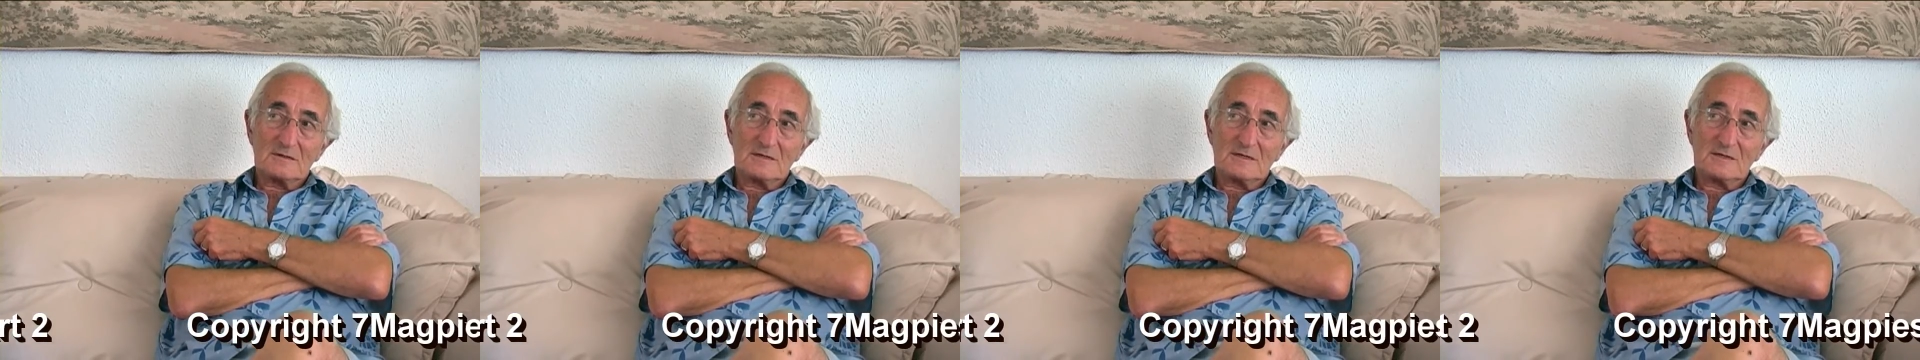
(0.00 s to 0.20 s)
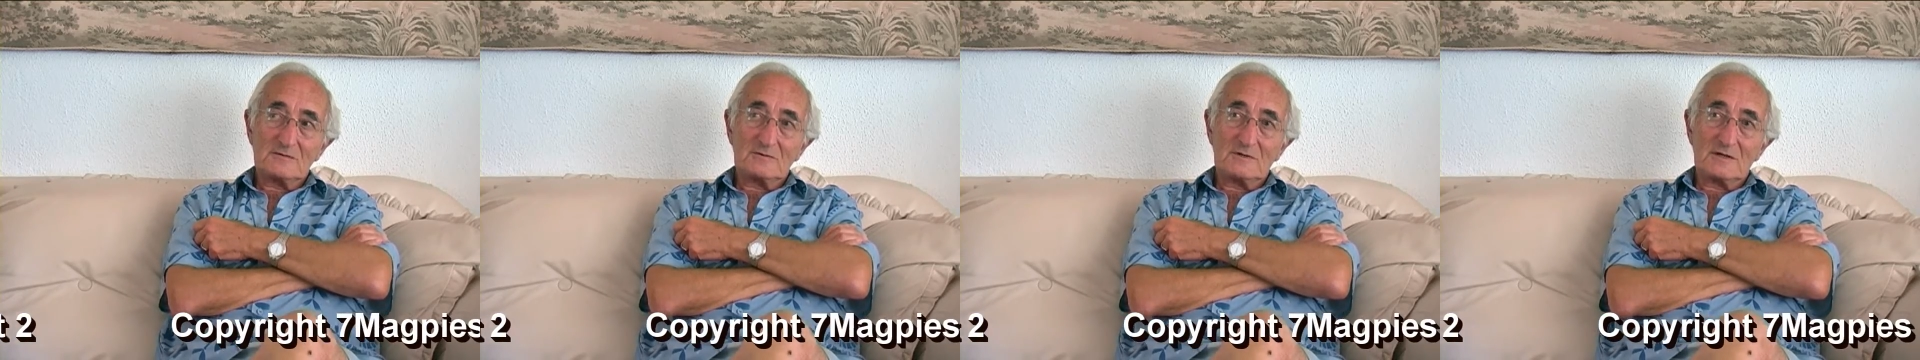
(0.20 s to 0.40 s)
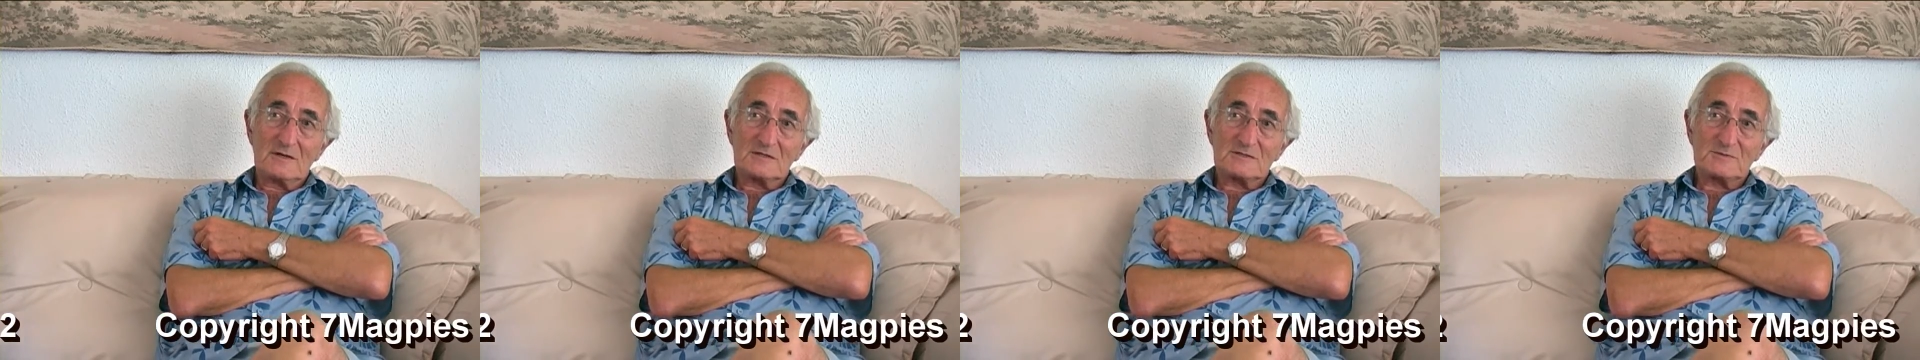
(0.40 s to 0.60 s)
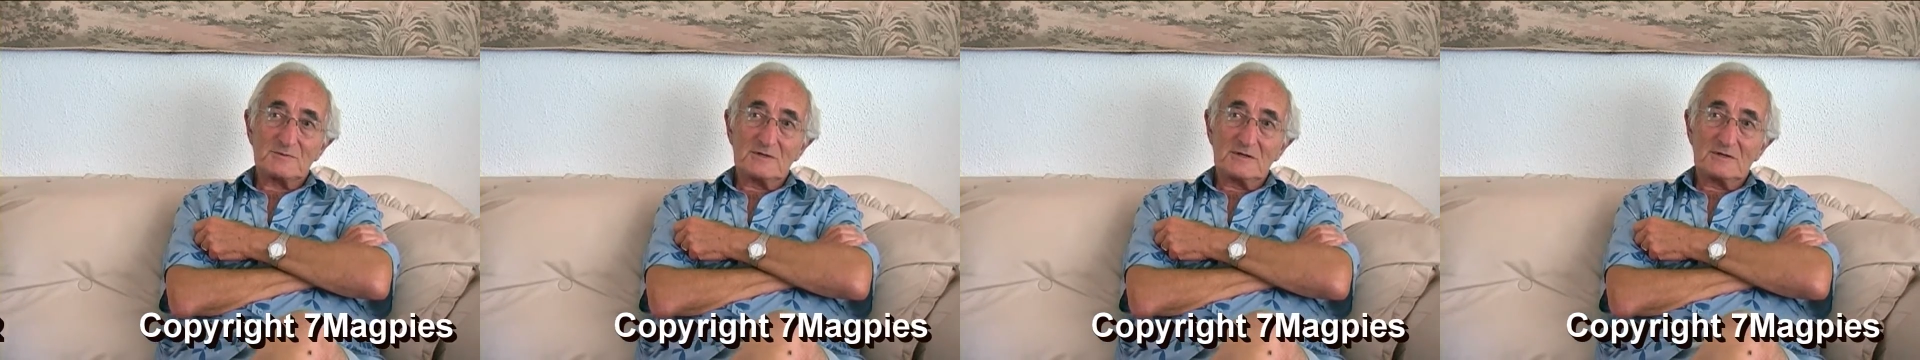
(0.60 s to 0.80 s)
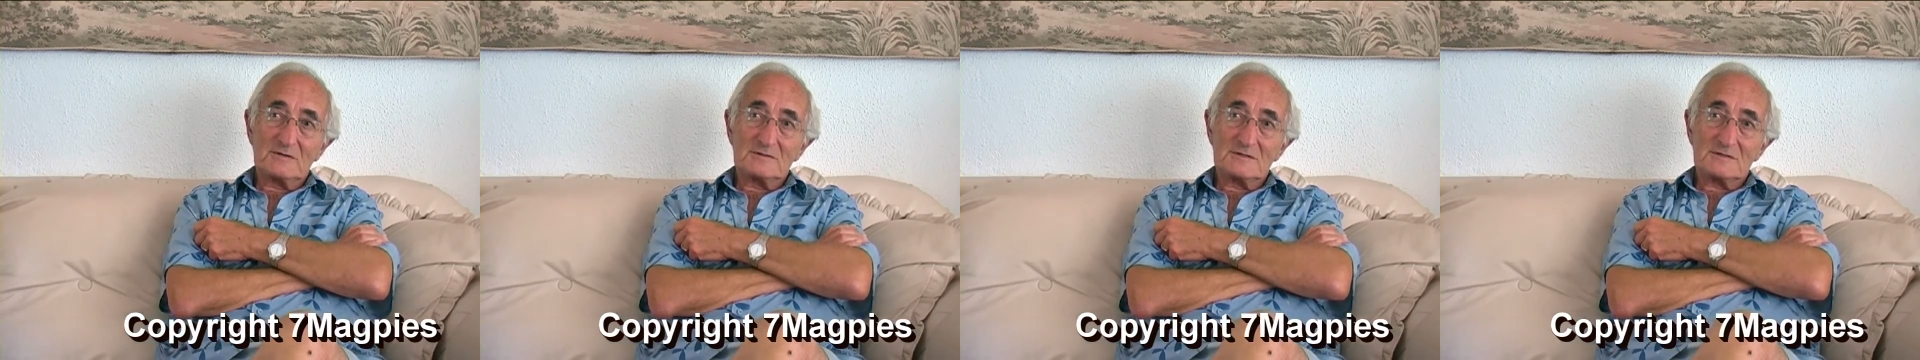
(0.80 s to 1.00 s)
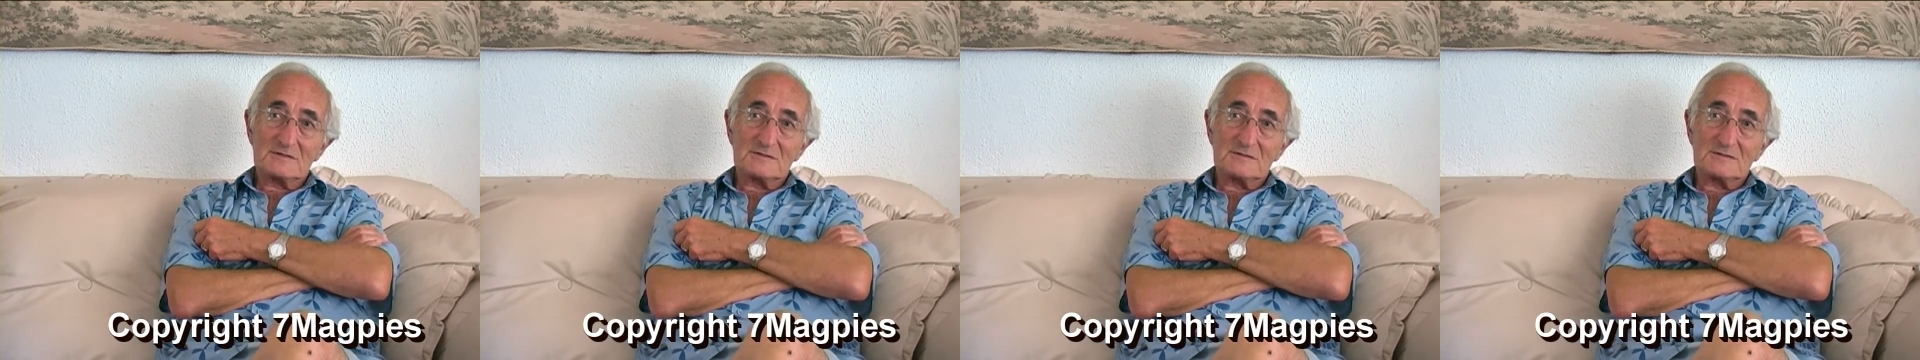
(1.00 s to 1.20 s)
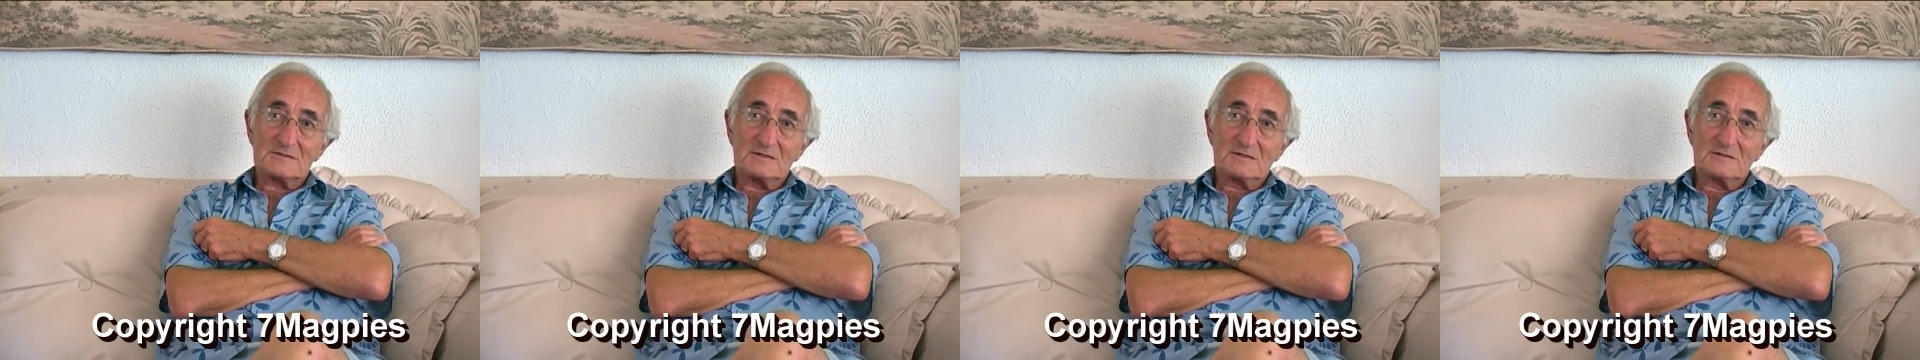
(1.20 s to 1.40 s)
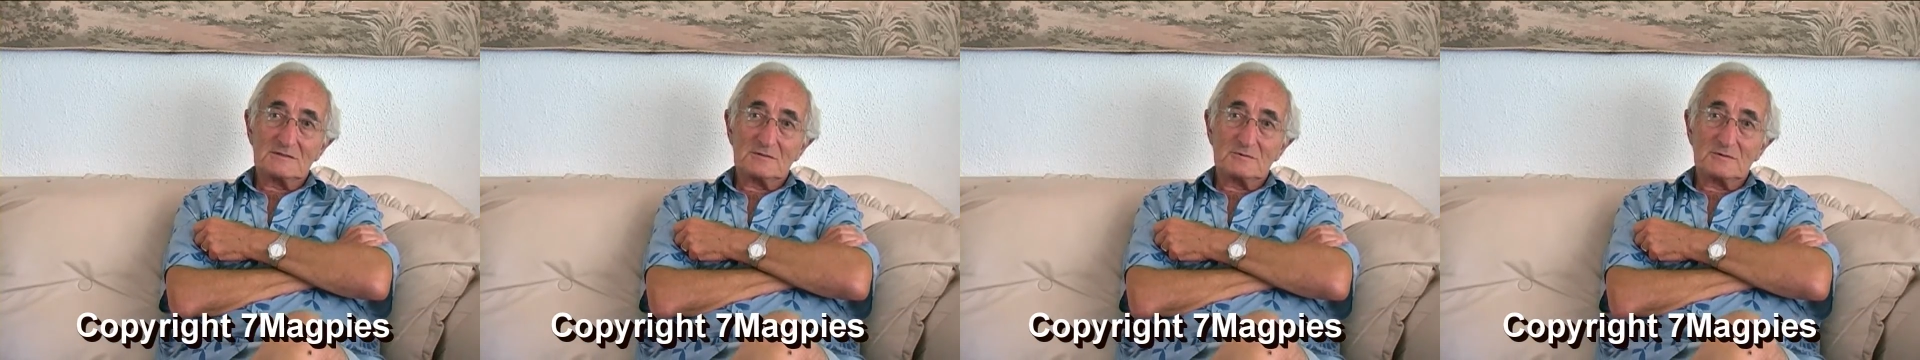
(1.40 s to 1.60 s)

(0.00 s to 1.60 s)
Every loudspeaker in the